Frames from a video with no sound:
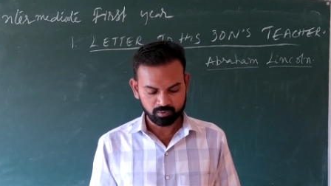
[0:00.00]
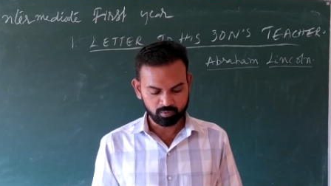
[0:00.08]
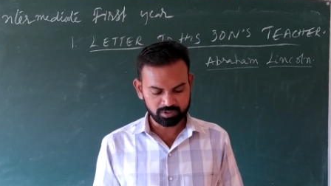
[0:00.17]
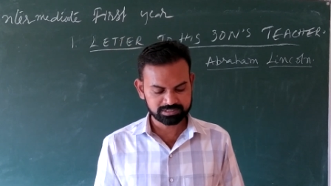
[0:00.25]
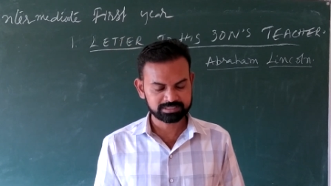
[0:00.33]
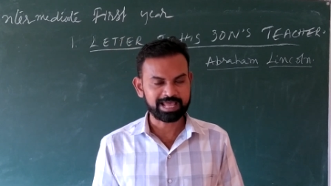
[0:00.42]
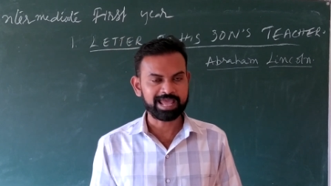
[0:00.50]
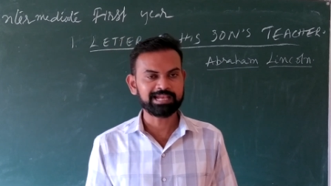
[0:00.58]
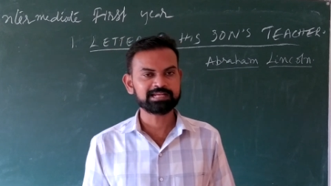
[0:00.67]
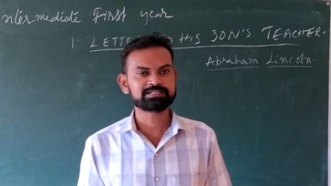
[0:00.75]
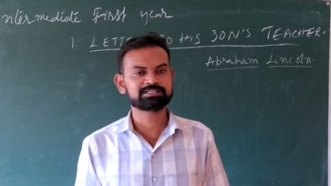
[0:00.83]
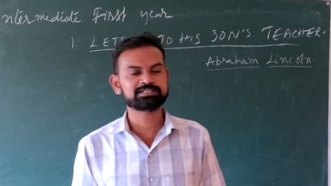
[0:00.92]
was
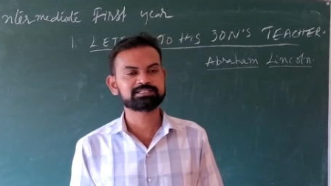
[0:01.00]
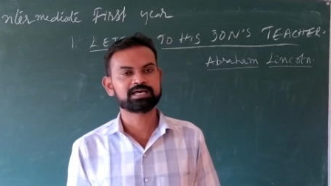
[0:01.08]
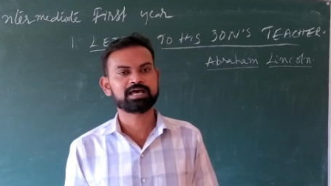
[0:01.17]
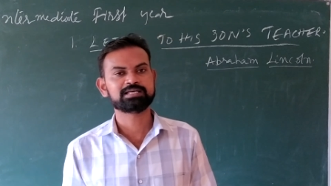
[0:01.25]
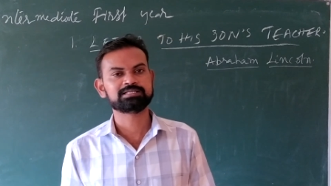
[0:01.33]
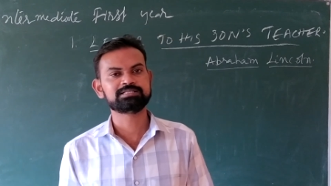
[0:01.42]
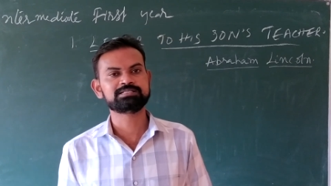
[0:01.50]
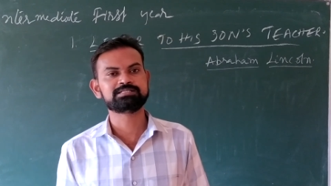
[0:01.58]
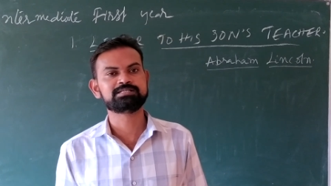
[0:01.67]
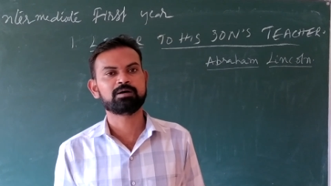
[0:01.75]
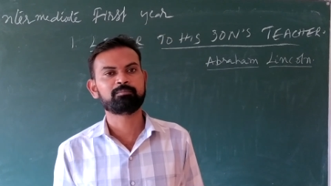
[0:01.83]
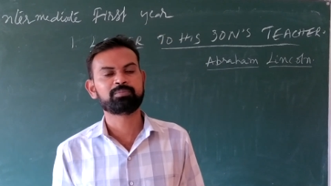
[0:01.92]
elected that he is
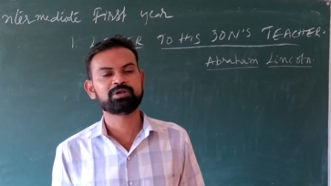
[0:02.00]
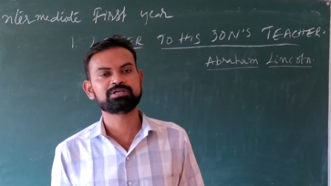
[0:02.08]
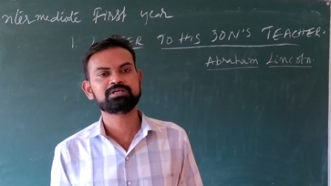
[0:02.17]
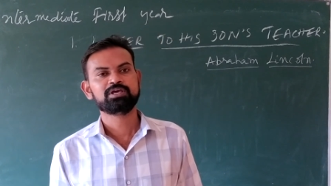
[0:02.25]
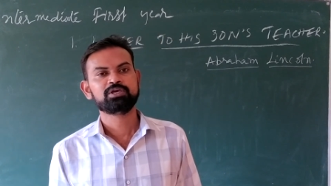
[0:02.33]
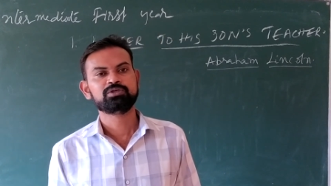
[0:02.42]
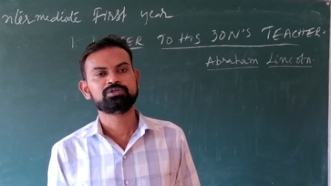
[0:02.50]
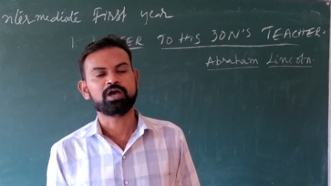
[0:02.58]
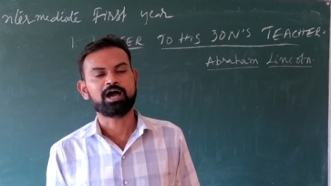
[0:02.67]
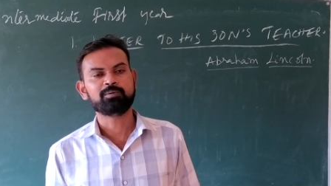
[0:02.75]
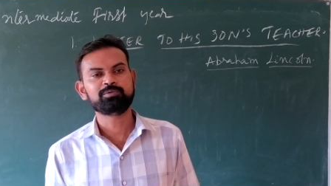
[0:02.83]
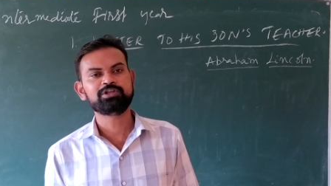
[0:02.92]
the
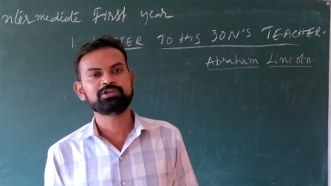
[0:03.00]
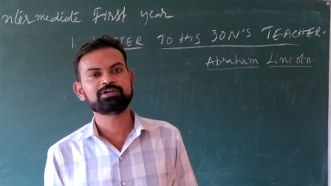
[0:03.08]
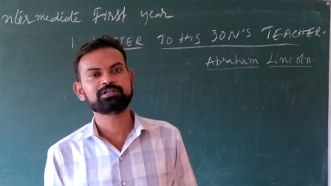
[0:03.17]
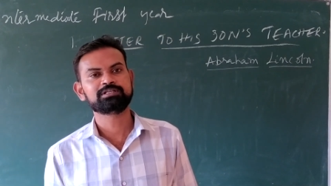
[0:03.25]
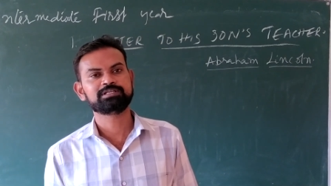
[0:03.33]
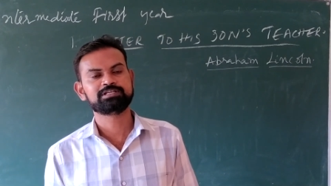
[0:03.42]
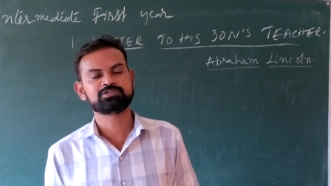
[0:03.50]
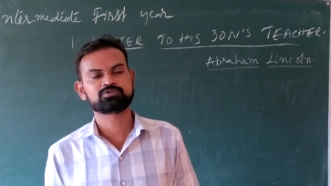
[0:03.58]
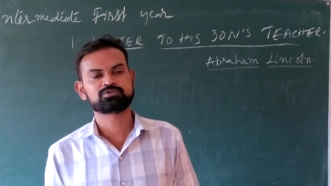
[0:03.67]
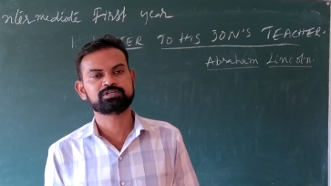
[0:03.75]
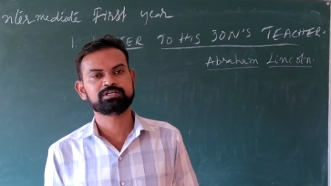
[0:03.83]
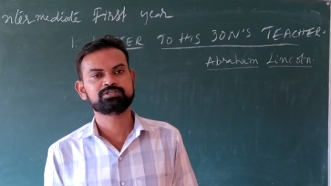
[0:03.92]
American
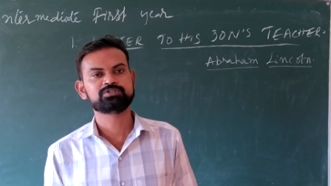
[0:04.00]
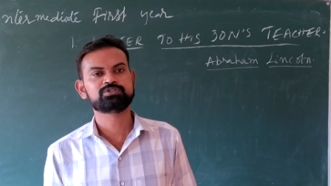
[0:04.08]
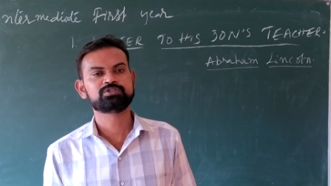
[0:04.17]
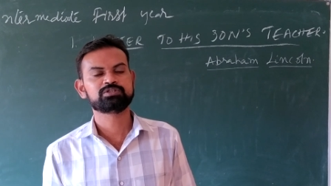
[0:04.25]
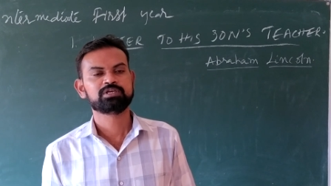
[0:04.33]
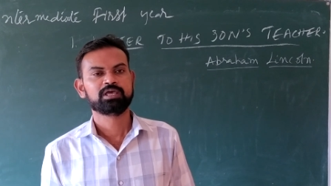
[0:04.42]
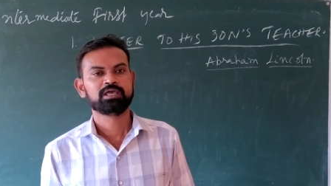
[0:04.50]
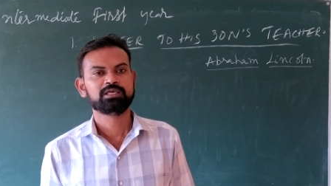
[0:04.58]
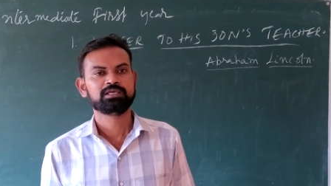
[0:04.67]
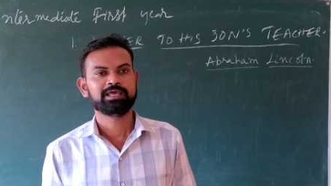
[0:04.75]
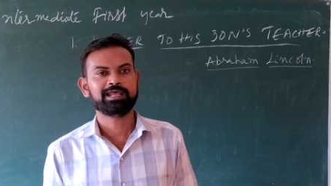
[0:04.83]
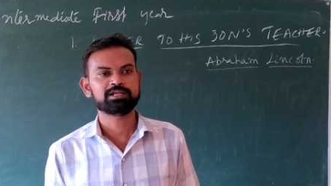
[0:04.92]
history
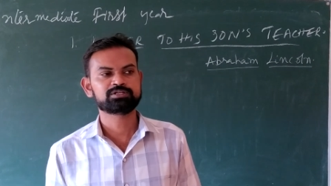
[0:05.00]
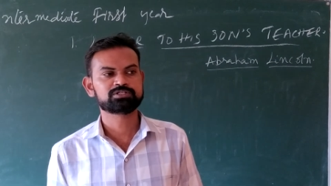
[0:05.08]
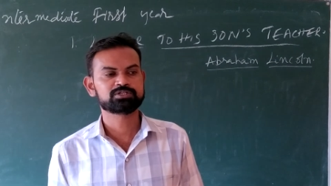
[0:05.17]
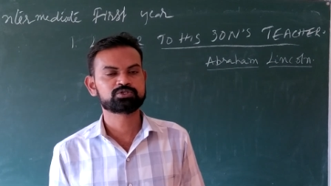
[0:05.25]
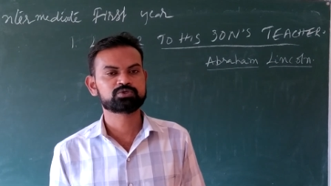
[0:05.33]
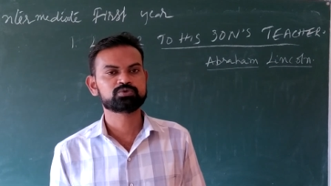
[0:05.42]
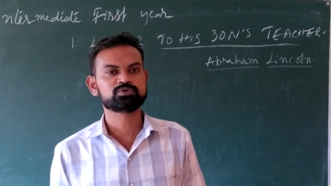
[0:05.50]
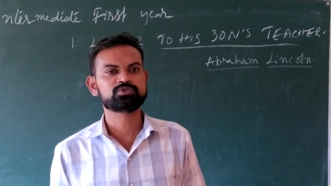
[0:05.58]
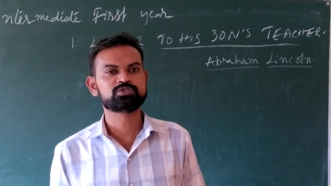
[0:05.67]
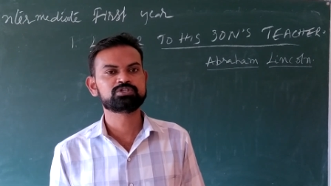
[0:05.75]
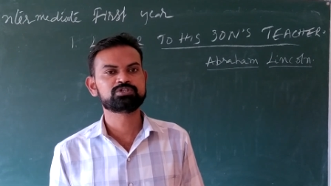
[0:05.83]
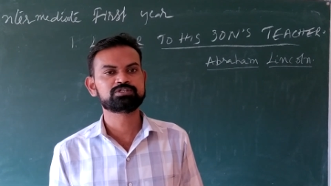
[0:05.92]
elected to
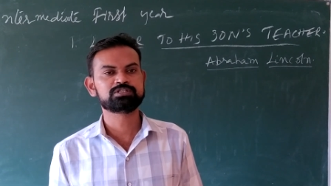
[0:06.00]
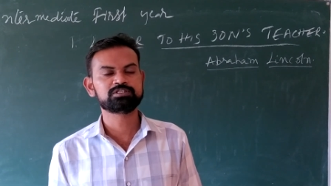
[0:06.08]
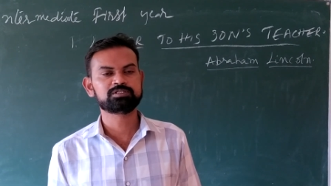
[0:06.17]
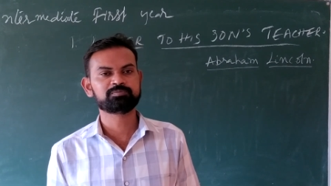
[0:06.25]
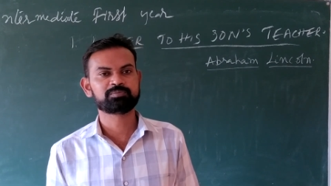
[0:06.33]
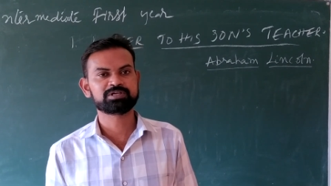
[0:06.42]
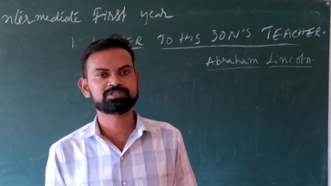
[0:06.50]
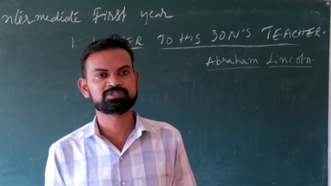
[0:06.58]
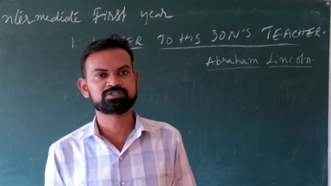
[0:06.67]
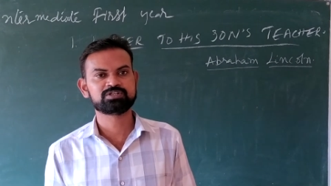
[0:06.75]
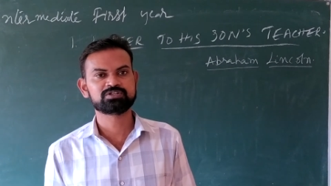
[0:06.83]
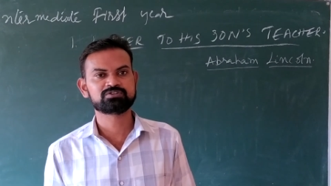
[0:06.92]
16th
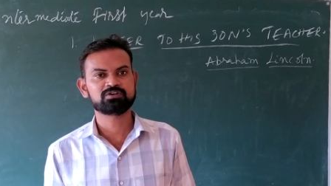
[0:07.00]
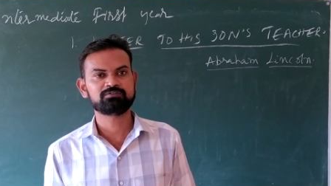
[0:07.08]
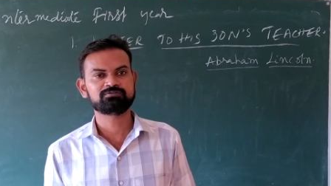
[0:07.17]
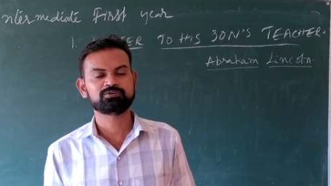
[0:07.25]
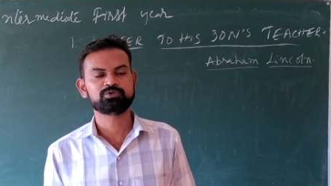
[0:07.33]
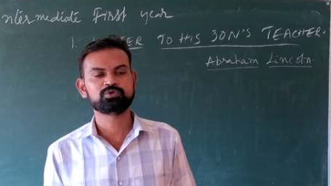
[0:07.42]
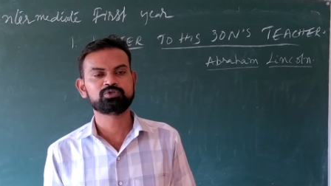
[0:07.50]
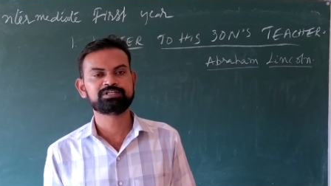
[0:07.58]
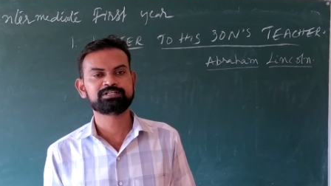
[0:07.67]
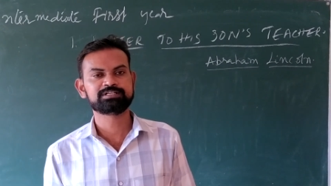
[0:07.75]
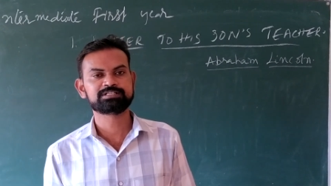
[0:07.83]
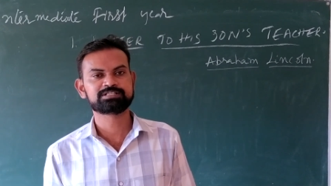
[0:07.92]
President of
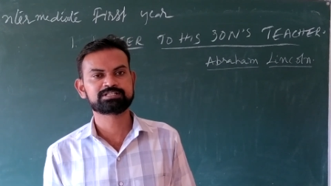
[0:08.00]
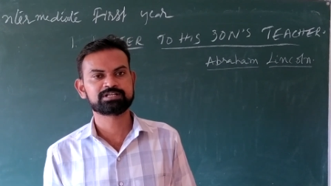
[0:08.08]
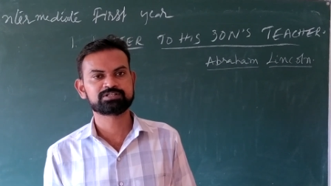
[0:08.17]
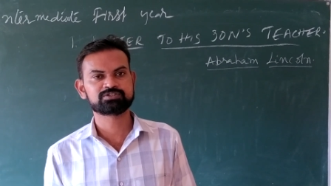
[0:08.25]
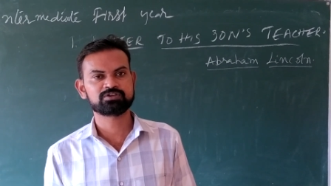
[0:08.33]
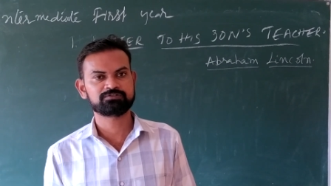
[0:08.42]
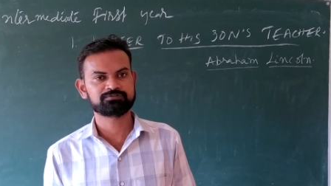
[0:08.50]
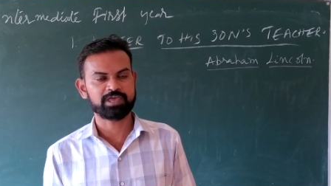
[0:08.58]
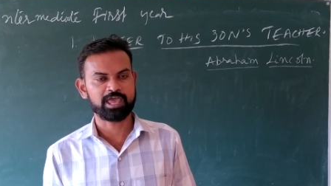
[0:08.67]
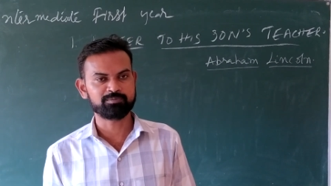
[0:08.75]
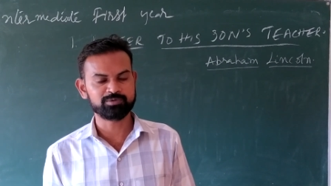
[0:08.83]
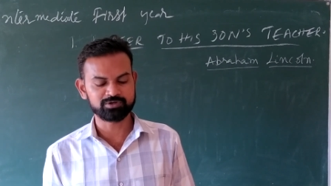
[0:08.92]
United States of
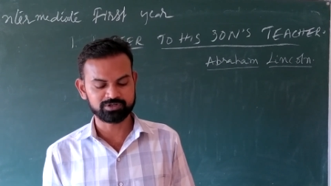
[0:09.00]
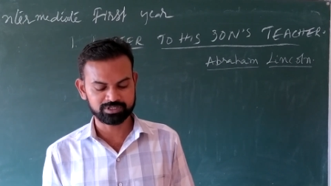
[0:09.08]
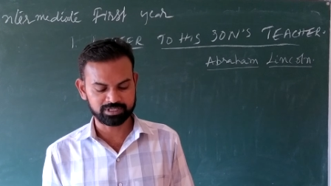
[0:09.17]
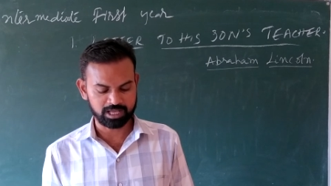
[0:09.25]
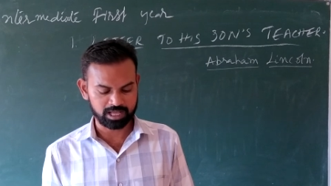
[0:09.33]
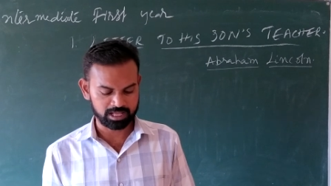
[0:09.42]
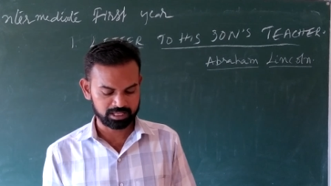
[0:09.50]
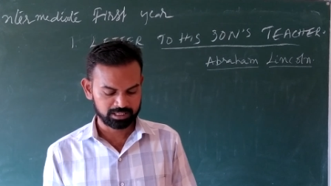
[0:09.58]
America.